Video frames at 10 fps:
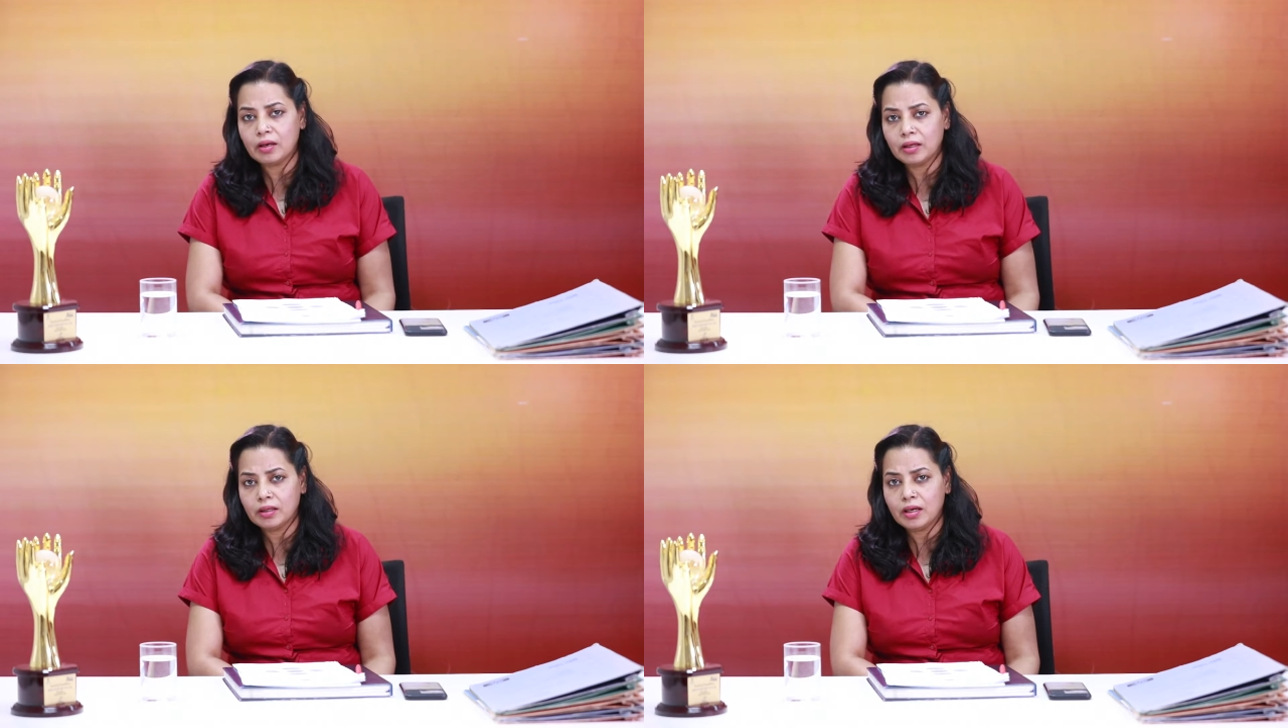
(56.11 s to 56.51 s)

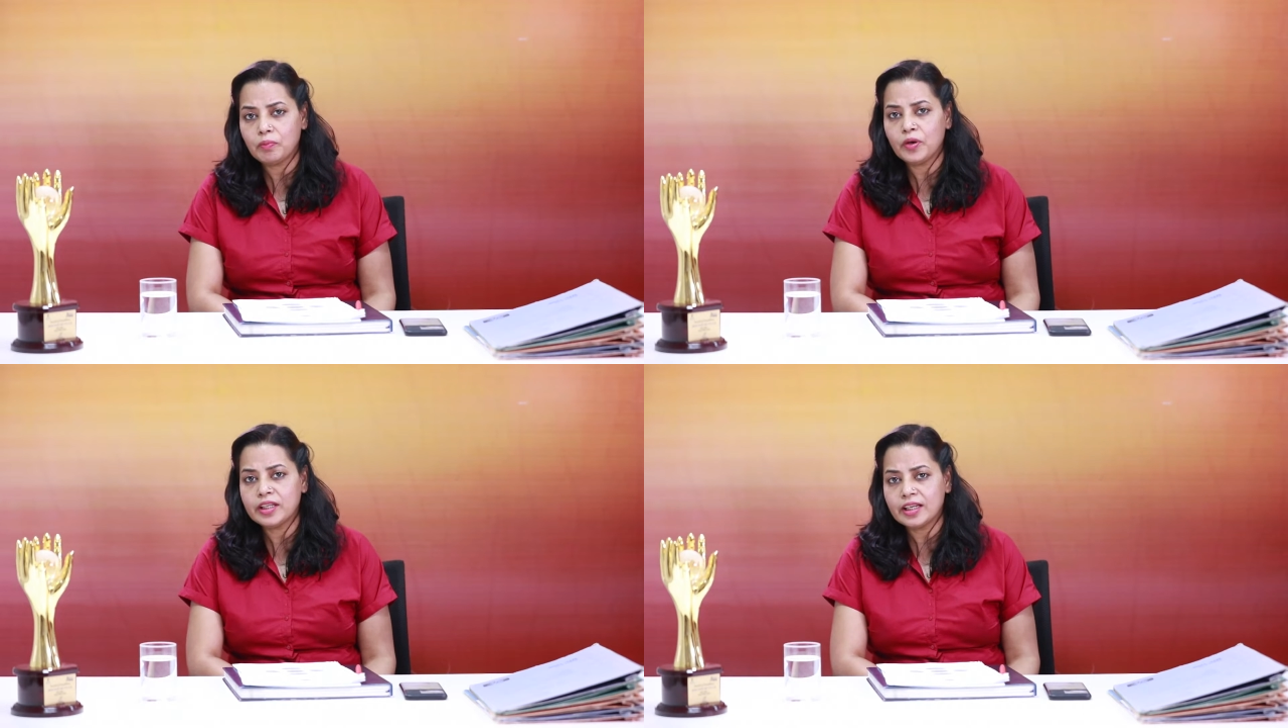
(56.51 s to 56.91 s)

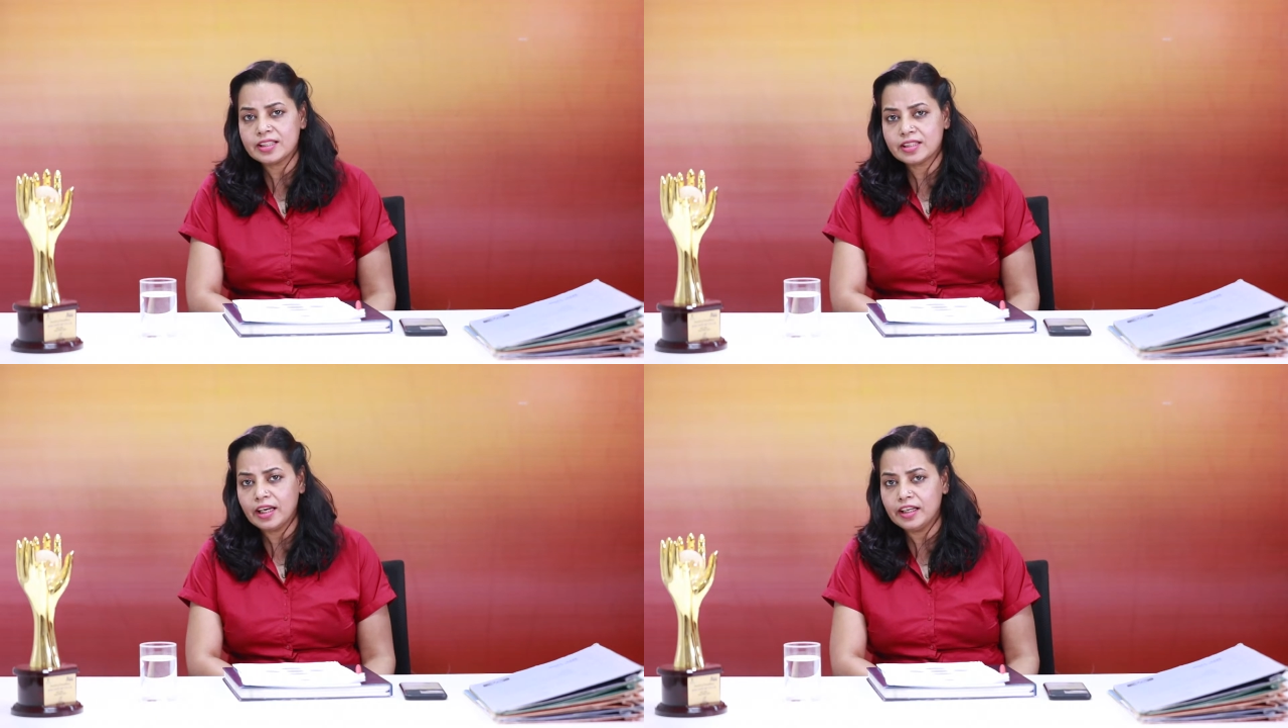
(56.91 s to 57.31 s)
appointed
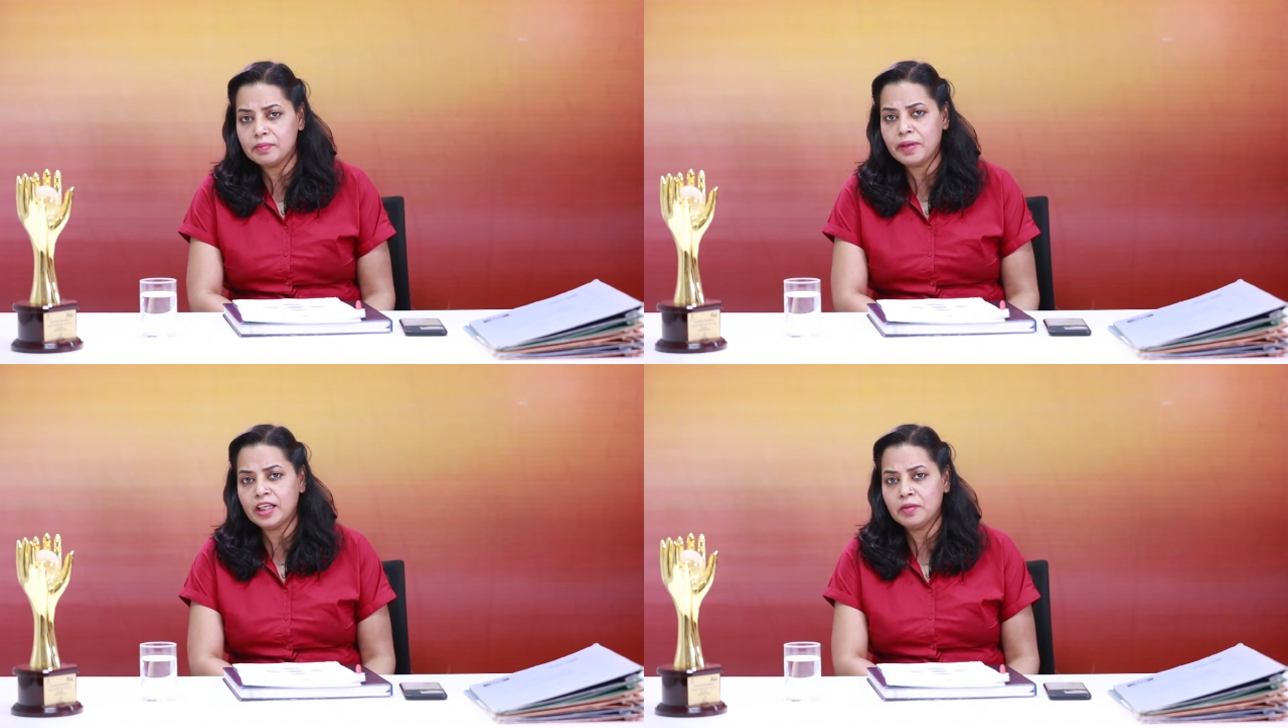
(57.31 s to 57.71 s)
as the
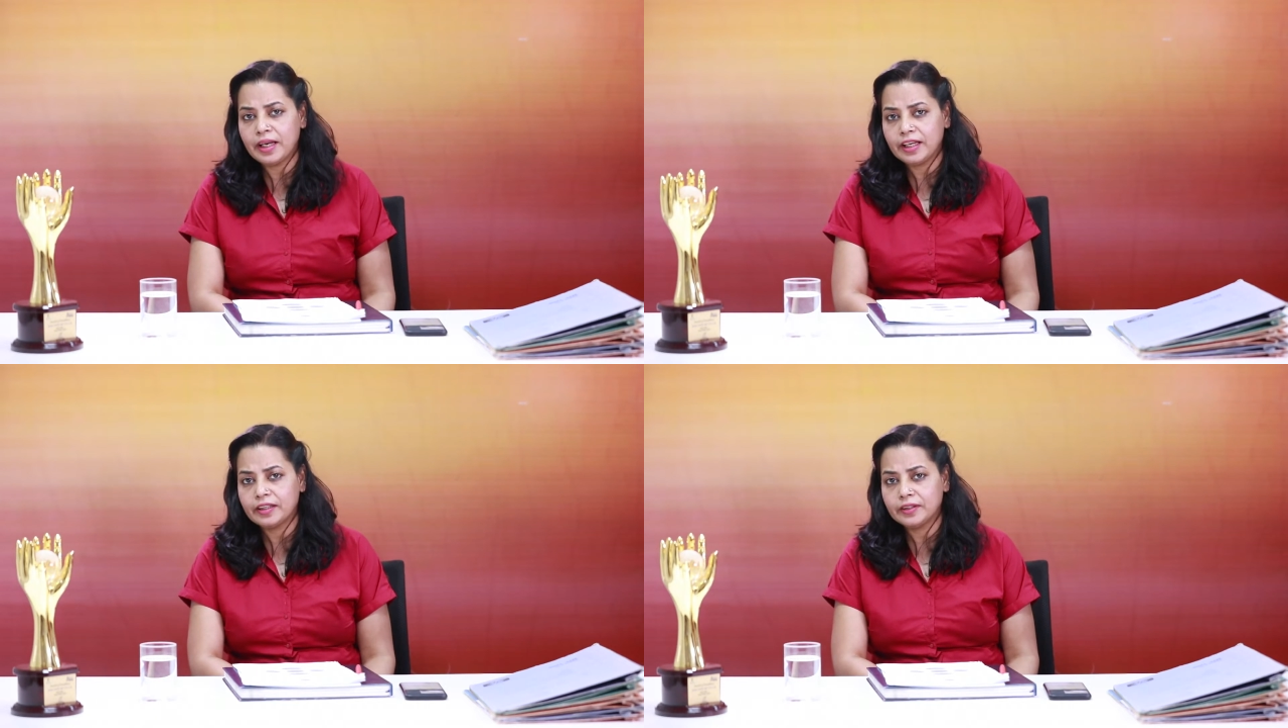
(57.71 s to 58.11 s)
independent
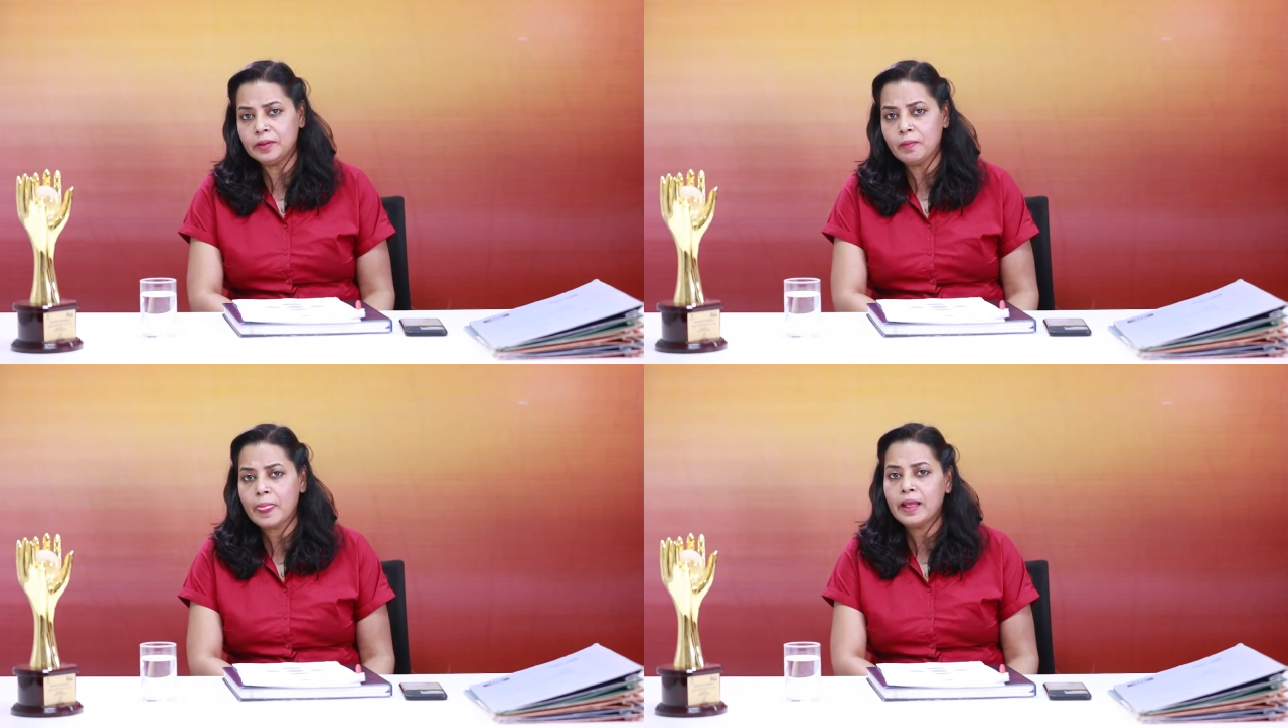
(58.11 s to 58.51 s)
director,